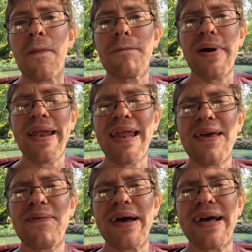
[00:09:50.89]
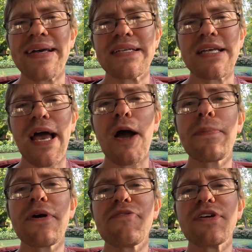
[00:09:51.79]
But anyways, I
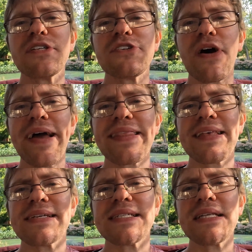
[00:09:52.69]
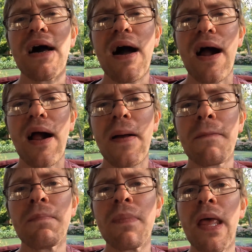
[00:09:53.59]
hope you have enjoyed this talk,
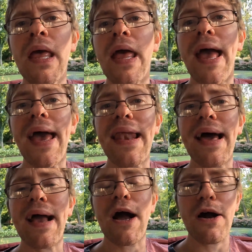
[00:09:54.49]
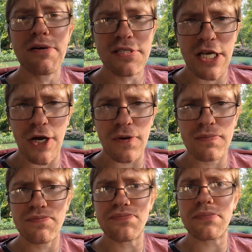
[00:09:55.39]
and I
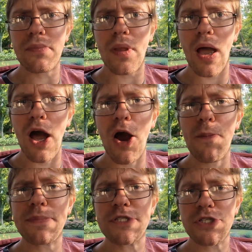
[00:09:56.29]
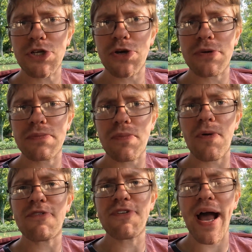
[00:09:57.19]
also hope to
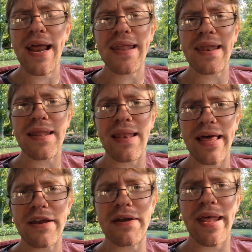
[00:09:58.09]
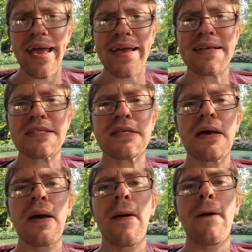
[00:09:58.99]
refine it in later days
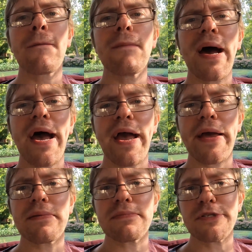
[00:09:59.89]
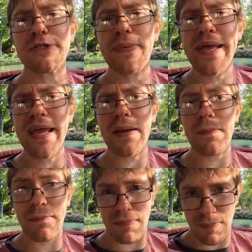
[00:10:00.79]
by
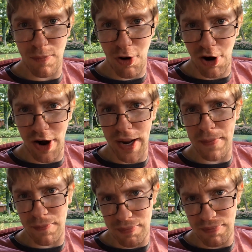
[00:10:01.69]
speaking more and